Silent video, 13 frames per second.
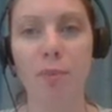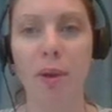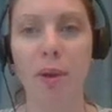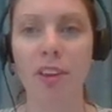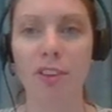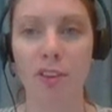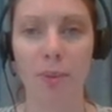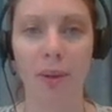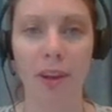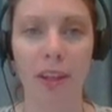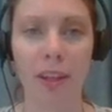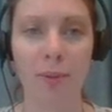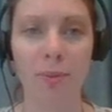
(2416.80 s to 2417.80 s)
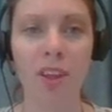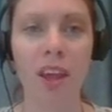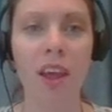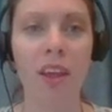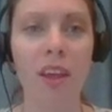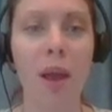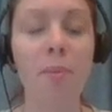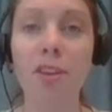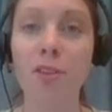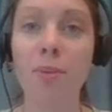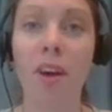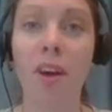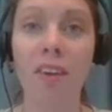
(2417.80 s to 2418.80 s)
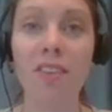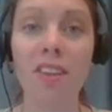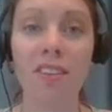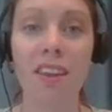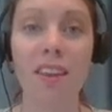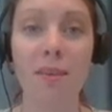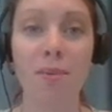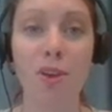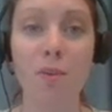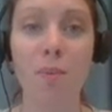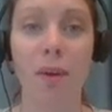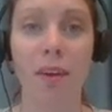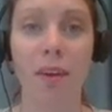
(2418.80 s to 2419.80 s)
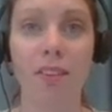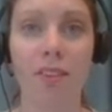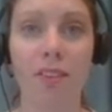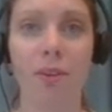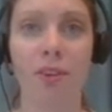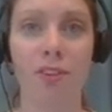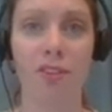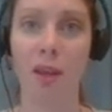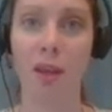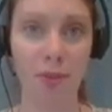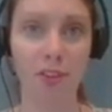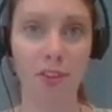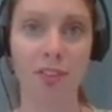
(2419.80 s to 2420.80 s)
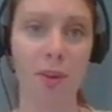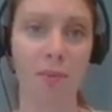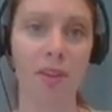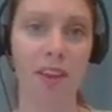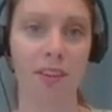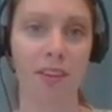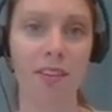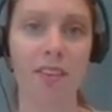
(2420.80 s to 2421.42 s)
consumer items, companies will often send them coupons or samples of something else,